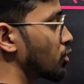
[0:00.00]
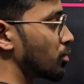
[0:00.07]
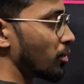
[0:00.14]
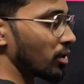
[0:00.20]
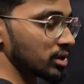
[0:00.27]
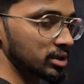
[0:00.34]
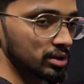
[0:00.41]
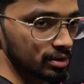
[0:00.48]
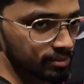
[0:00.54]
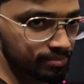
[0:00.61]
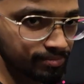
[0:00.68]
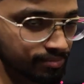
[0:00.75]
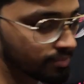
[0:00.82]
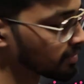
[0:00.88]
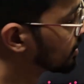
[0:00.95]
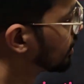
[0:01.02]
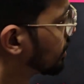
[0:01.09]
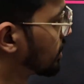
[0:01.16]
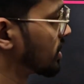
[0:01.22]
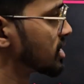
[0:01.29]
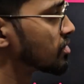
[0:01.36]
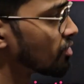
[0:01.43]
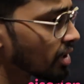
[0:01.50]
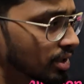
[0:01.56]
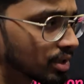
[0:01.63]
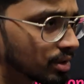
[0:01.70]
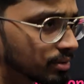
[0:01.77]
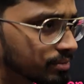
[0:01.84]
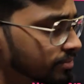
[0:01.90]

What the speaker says: 2 bonds. This is water.